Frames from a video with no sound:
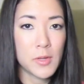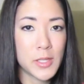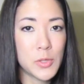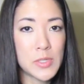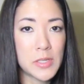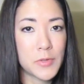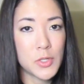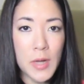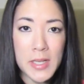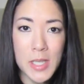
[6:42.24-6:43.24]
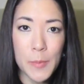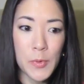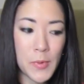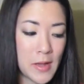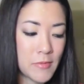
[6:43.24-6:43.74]
or like use it for dress up
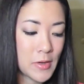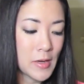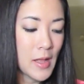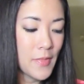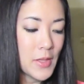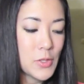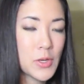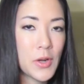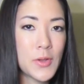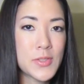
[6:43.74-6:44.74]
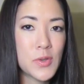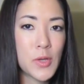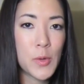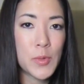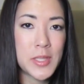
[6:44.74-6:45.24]
or whatever, then you could also
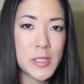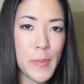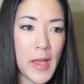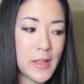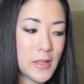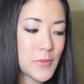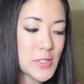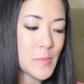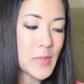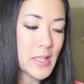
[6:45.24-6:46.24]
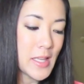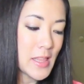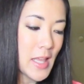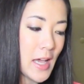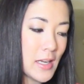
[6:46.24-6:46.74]
go with this palette for something
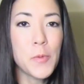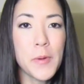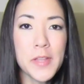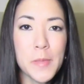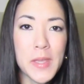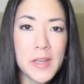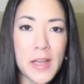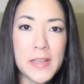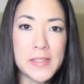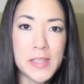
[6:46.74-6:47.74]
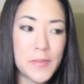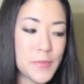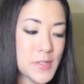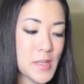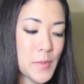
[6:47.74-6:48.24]
like that. That would probably be a nice gift
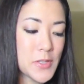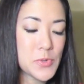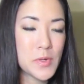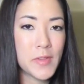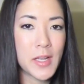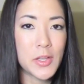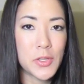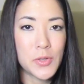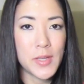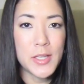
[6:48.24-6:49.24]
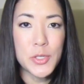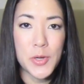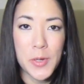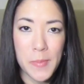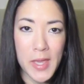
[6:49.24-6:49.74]
for someone as sort of like a little intro to